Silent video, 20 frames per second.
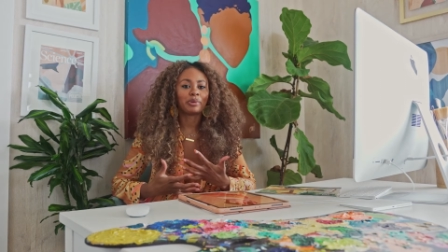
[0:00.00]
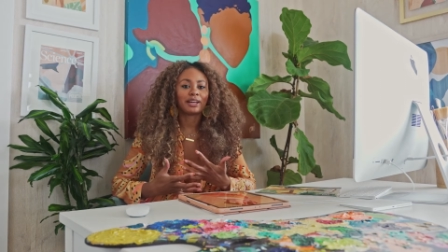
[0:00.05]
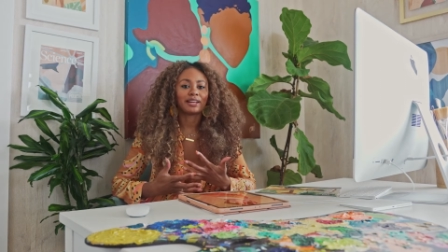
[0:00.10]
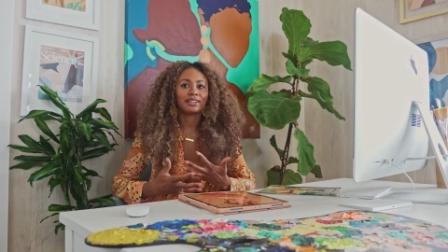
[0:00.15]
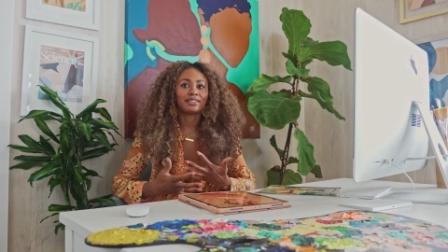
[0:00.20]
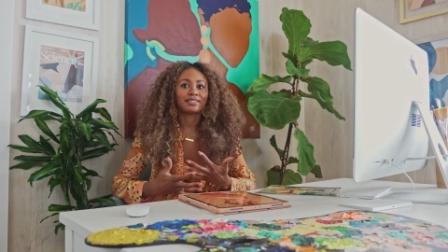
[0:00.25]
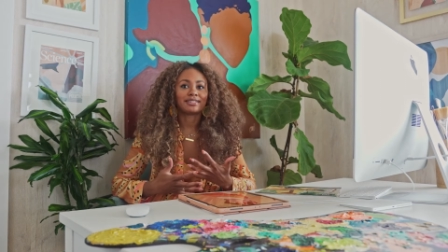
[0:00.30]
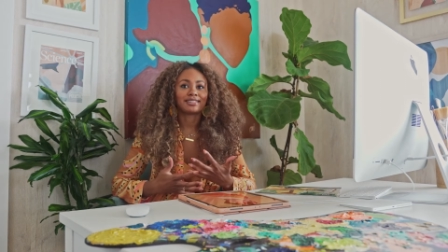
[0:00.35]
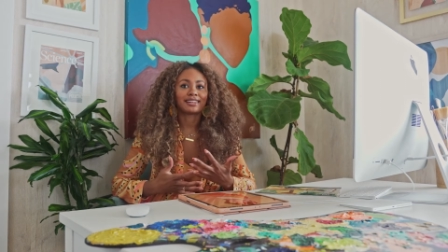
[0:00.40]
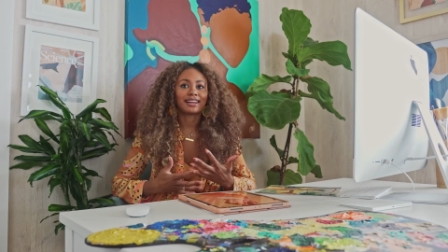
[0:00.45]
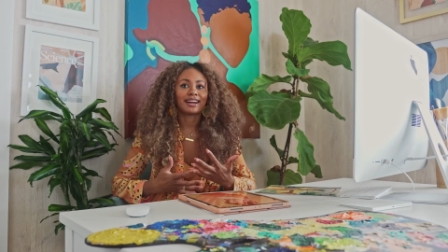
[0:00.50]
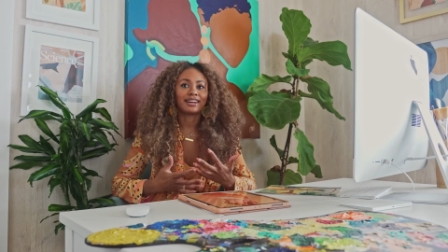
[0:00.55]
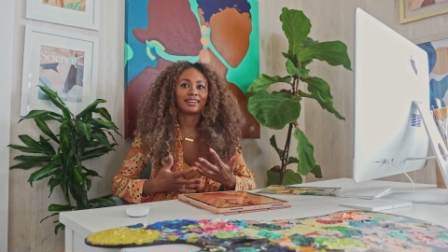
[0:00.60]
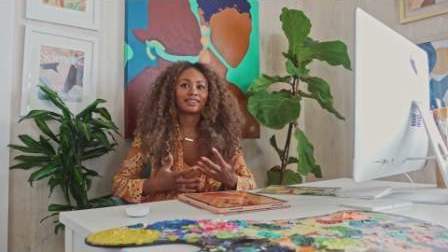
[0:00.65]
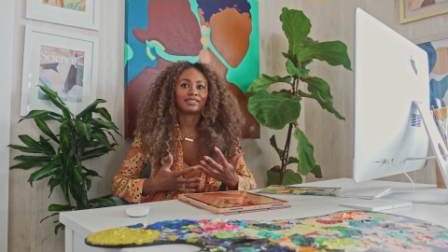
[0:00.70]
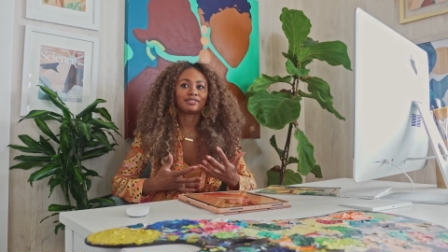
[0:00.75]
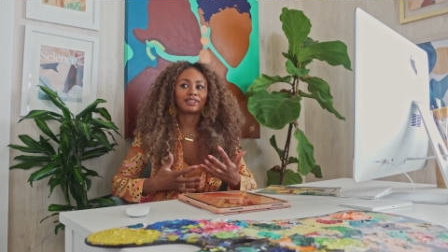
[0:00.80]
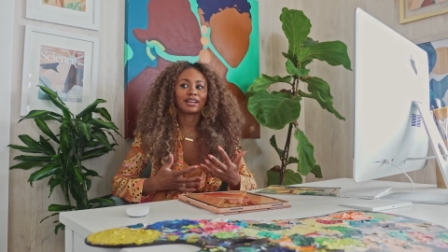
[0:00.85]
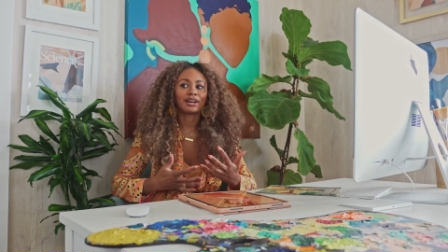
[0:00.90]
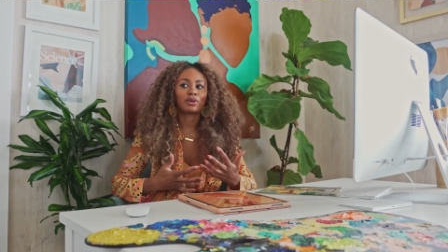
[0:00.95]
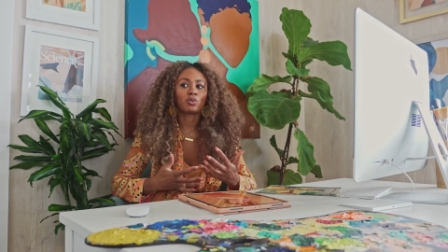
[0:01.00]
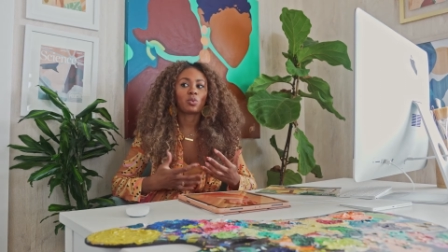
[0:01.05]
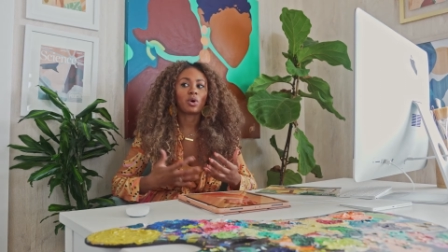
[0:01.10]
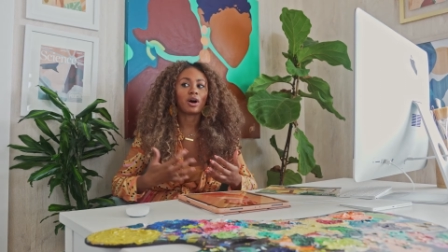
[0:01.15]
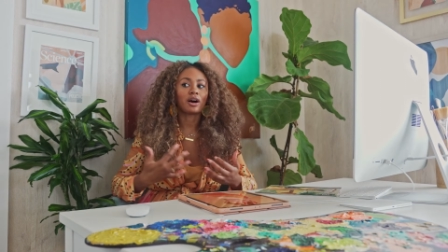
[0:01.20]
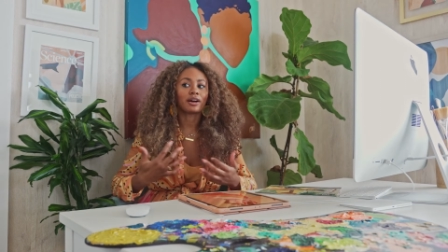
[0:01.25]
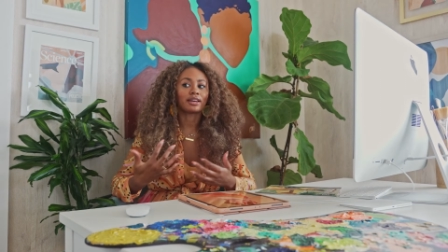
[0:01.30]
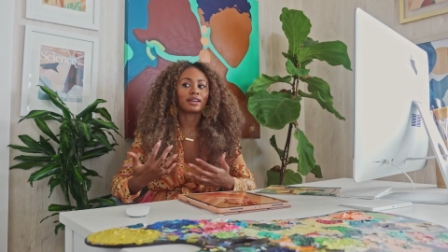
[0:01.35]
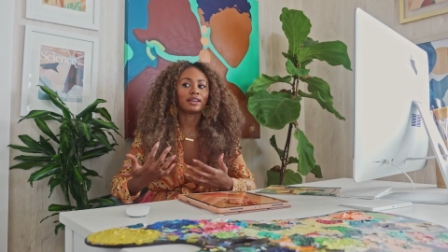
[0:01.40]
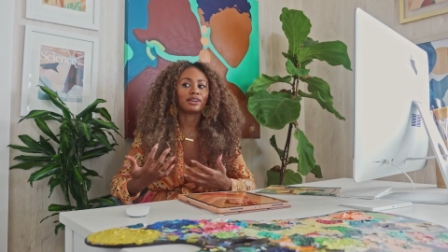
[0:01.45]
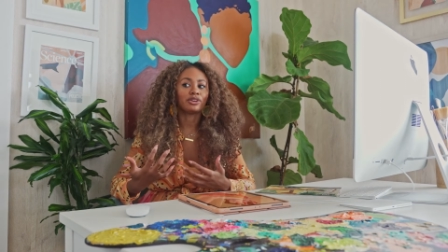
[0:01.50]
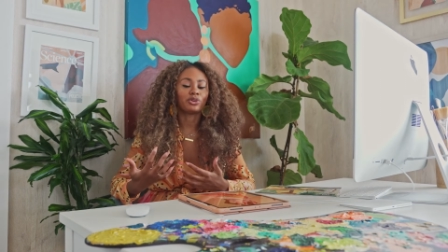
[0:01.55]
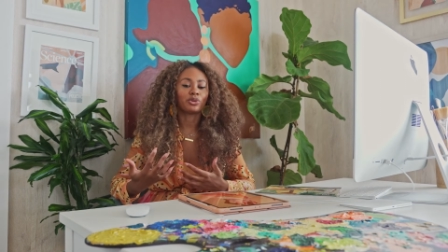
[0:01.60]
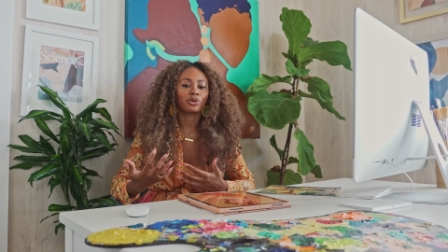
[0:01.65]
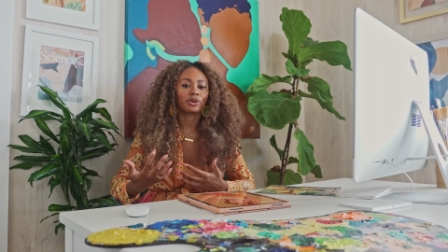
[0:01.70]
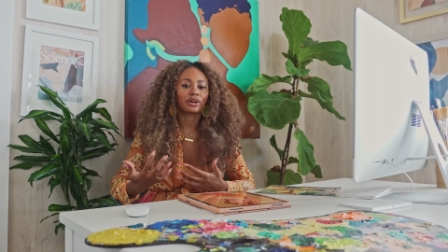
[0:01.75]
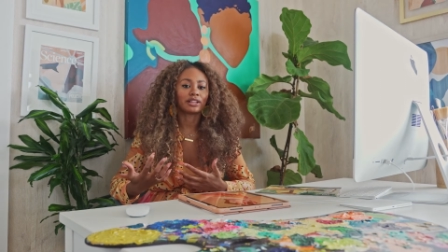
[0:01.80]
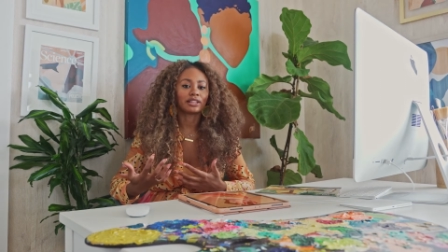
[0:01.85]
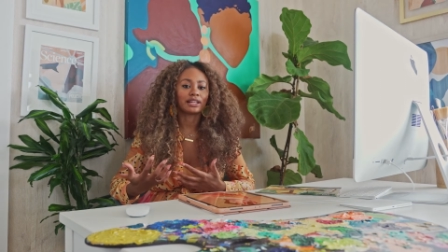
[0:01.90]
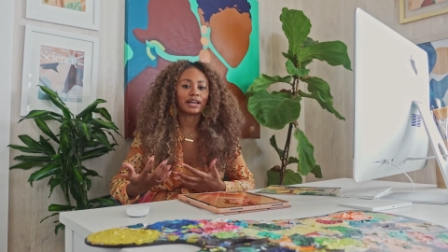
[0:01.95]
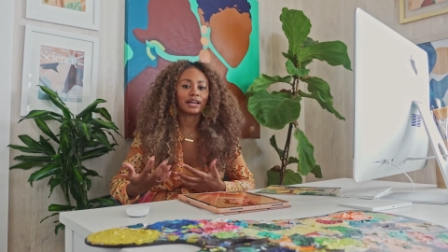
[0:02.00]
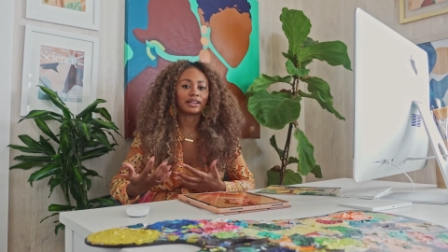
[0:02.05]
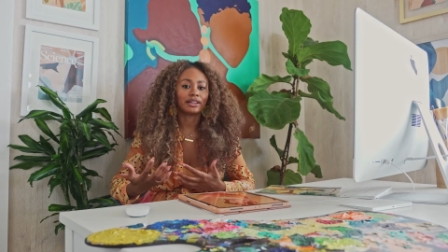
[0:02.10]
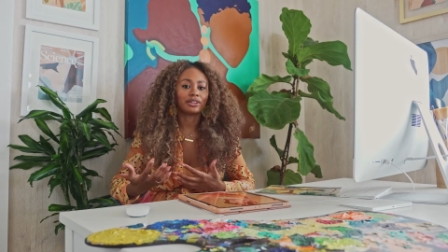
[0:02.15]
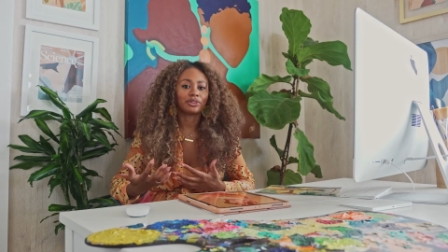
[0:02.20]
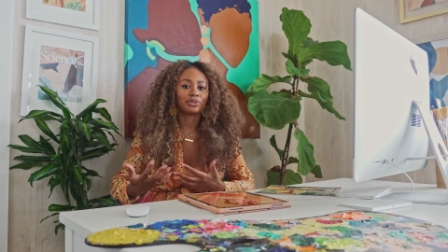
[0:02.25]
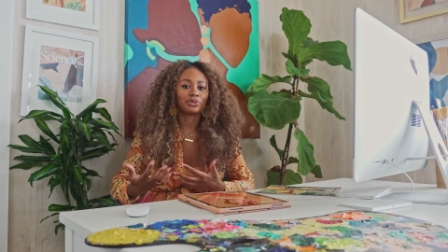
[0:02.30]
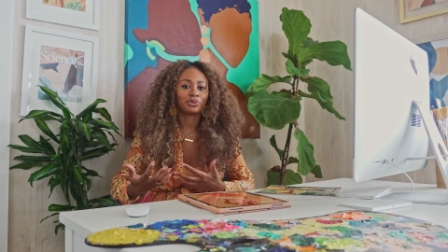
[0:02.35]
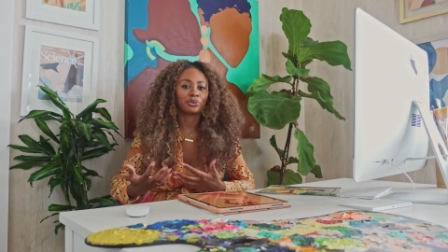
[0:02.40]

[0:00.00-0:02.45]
and kind of like walking your client